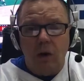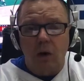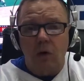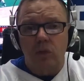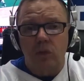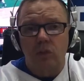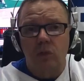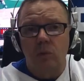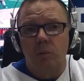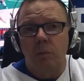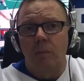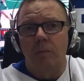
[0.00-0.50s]

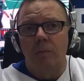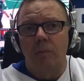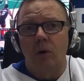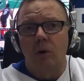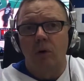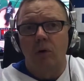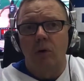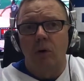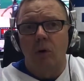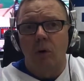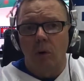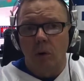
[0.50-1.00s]
Super Bowl
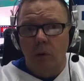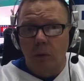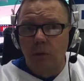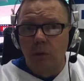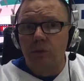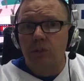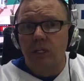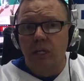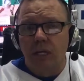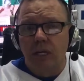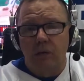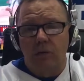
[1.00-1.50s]
or
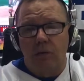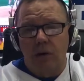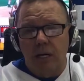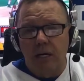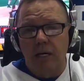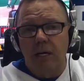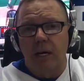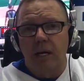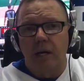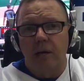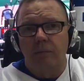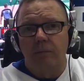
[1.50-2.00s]
losing it right
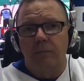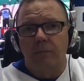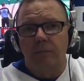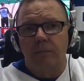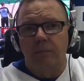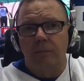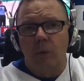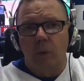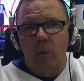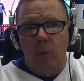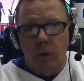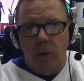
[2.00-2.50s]
now.
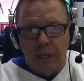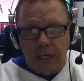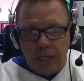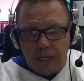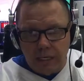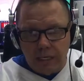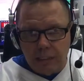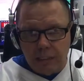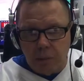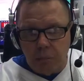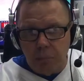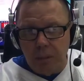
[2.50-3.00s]
We're getting
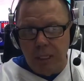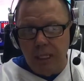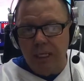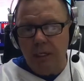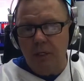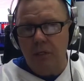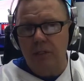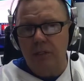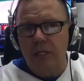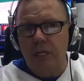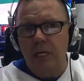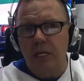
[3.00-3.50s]
the players
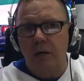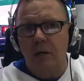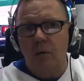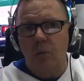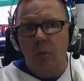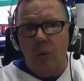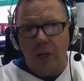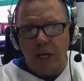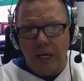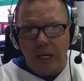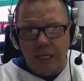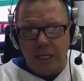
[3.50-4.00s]
there. We're
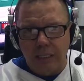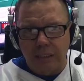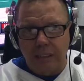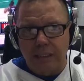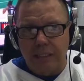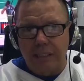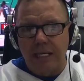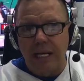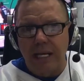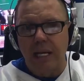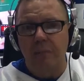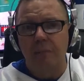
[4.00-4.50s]
getting the
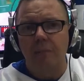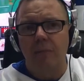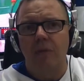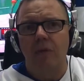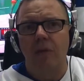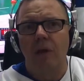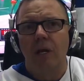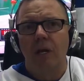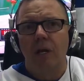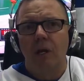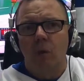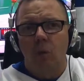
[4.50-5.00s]
depth.
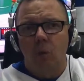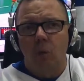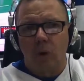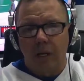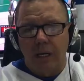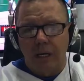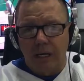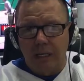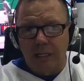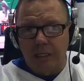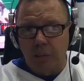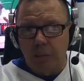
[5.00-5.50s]
We're
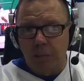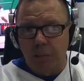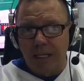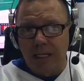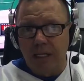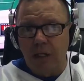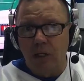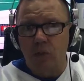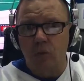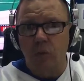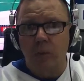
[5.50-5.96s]
getting the players we